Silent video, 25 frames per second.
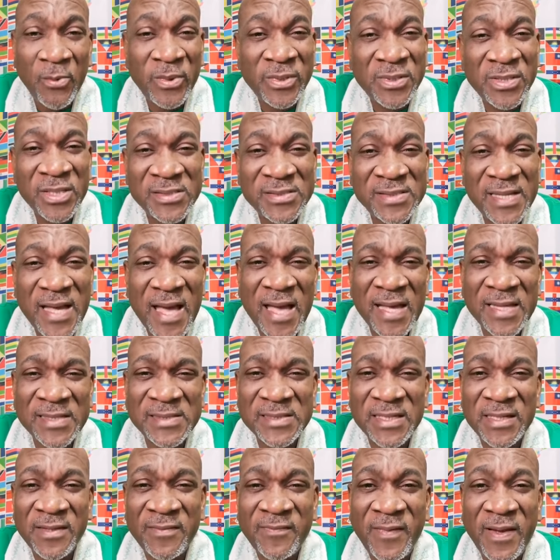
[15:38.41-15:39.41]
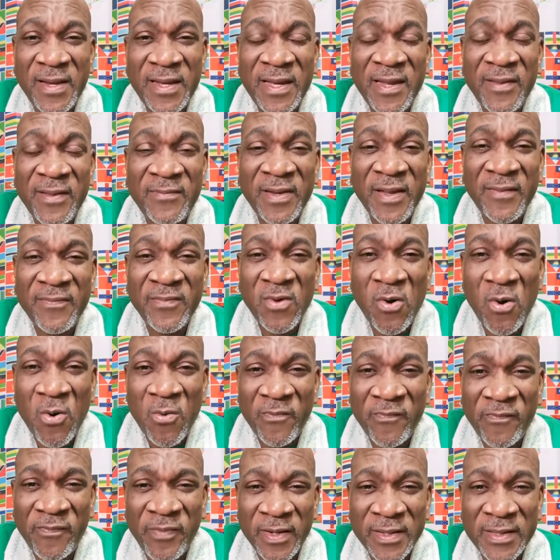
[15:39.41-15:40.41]
We're just asking for a level of
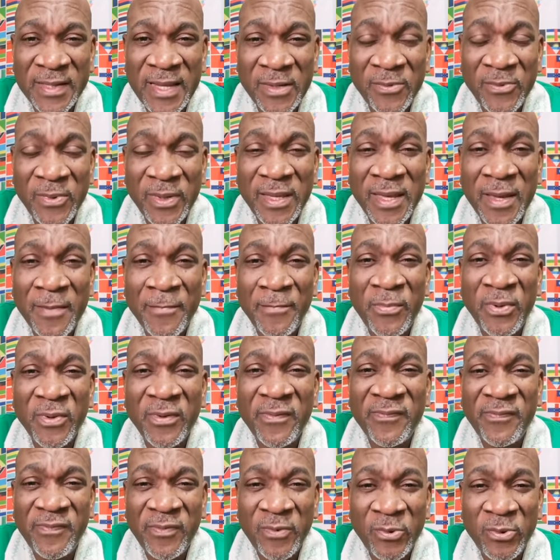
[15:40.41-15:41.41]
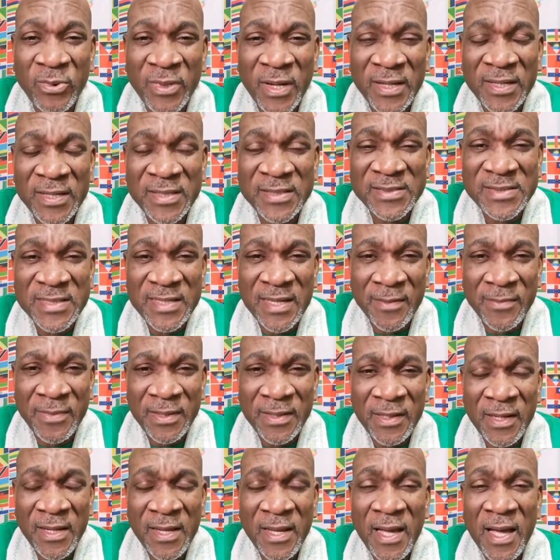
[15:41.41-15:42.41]
comfort that we can put food on the
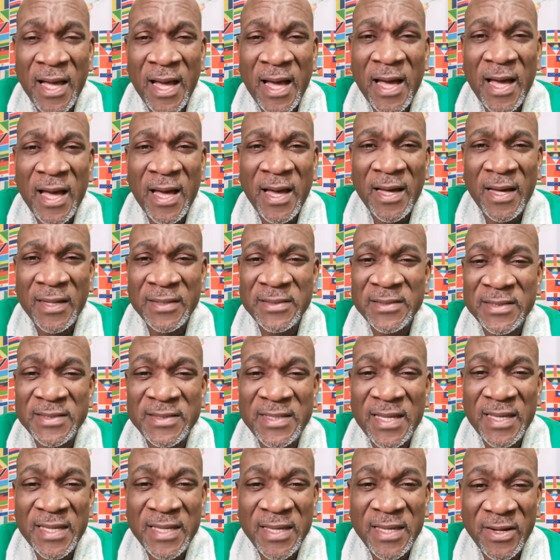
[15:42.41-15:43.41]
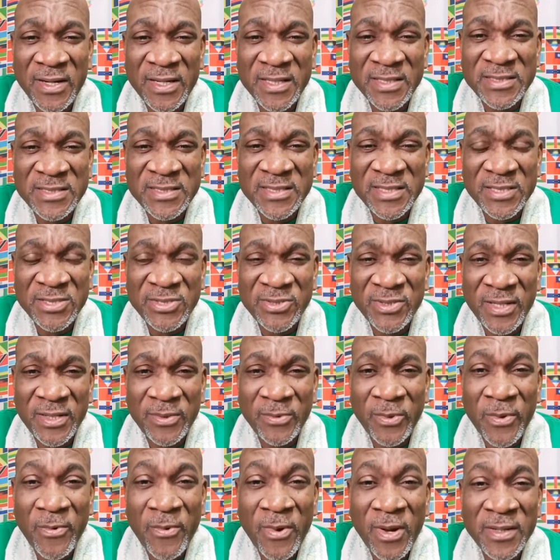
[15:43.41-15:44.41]
table uh, to take care of the
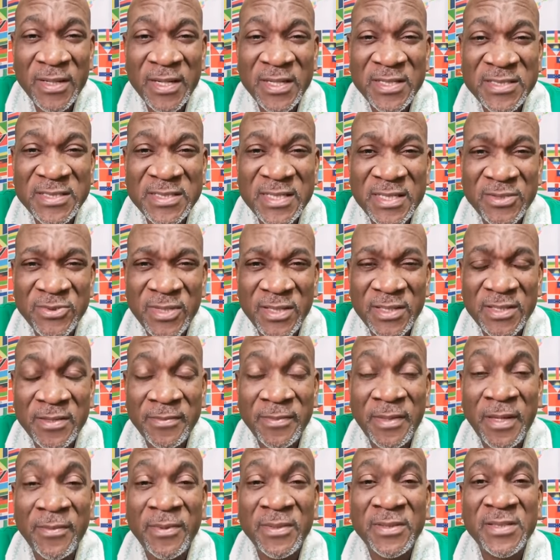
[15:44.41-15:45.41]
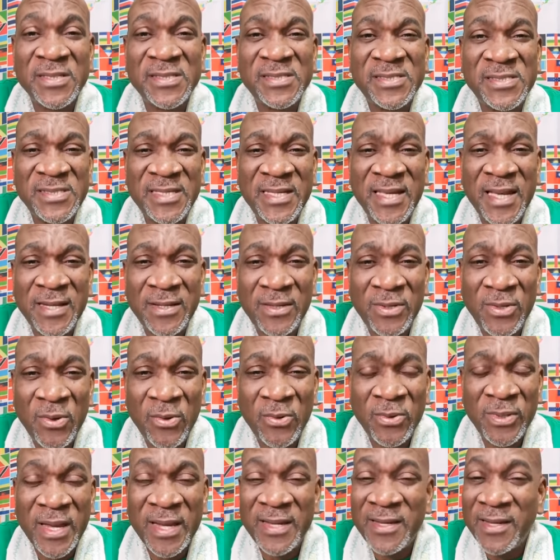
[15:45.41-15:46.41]
children. We want the children to be able to see and
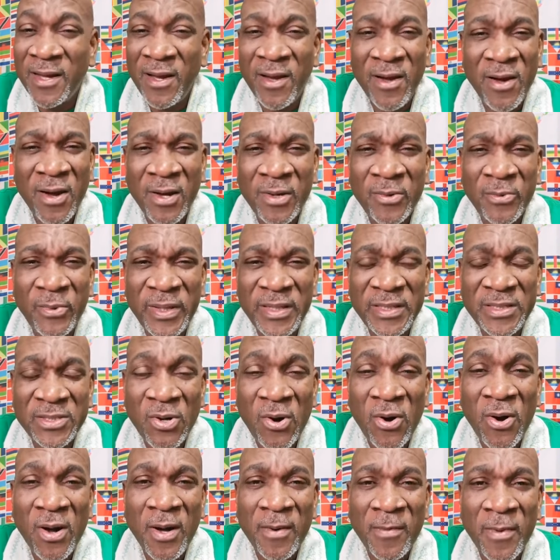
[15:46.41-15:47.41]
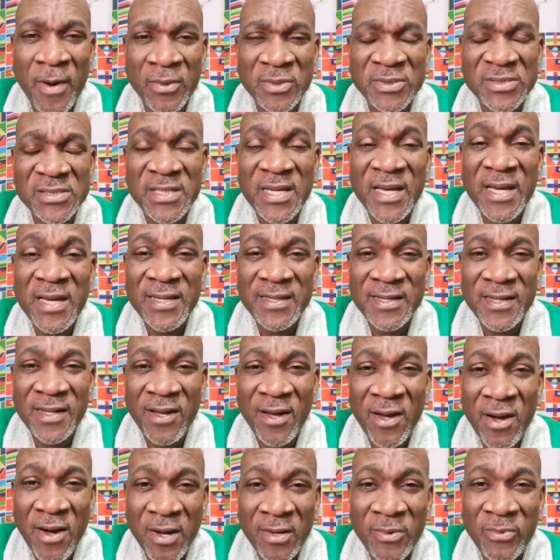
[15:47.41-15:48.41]
know that the God we talk about,
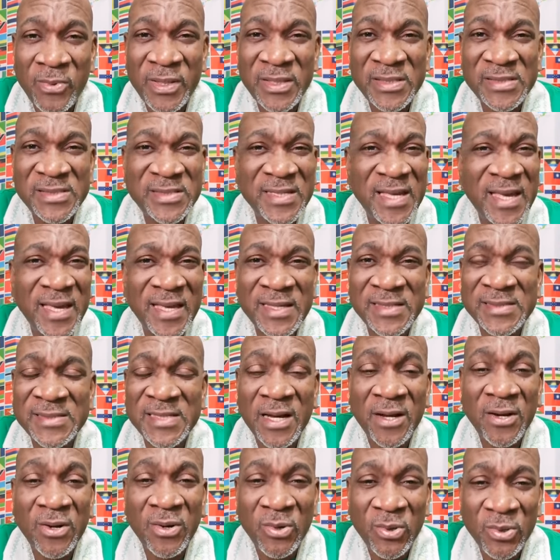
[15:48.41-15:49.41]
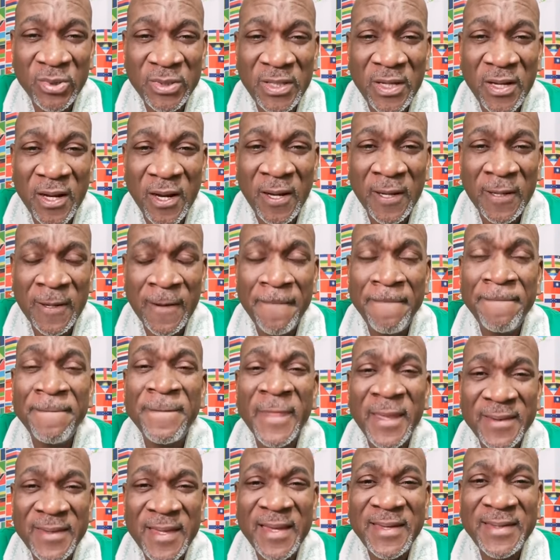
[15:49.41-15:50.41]
the God we say is a good God,
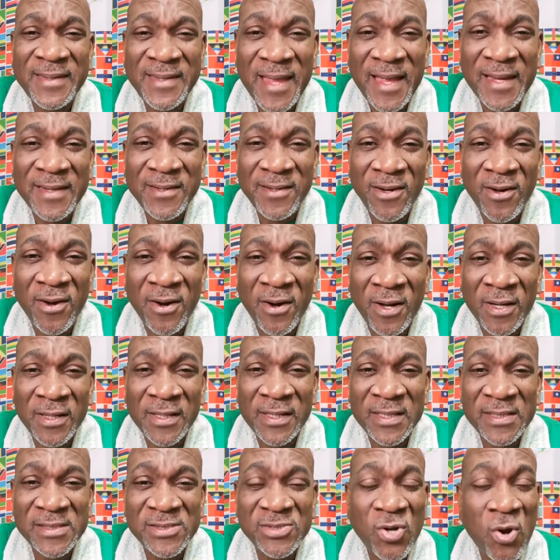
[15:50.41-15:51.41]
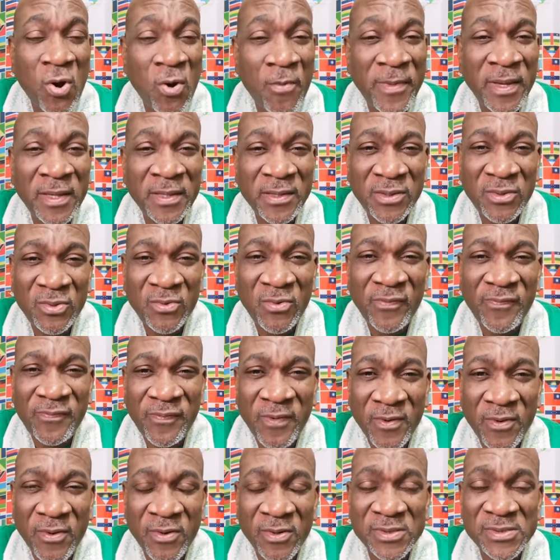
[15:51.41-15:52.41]
that that God is coming through
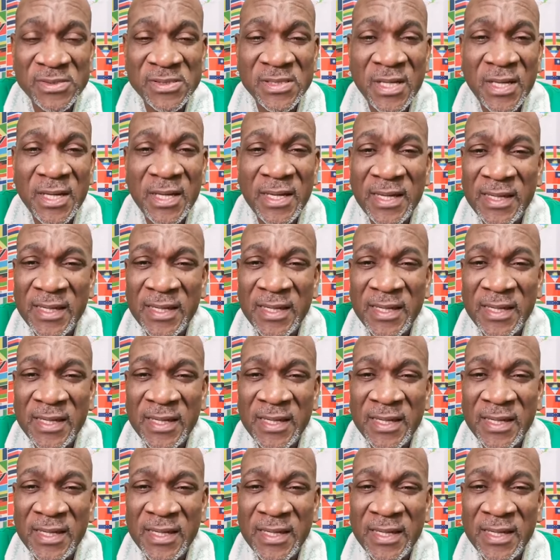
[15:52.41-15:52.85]
for us